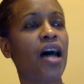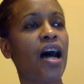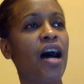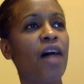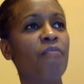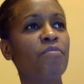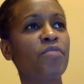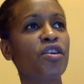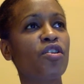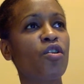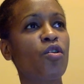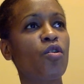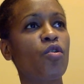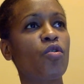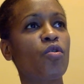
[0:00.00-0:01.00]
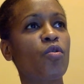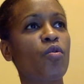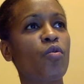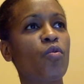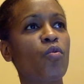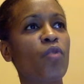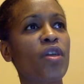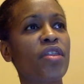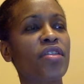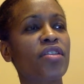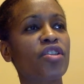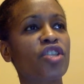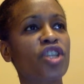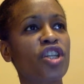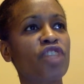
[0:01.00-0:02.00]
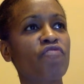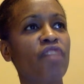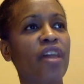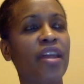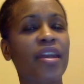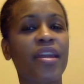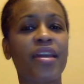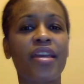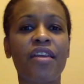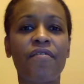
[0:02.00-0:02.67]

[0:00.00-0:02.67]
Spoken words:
You know, with children,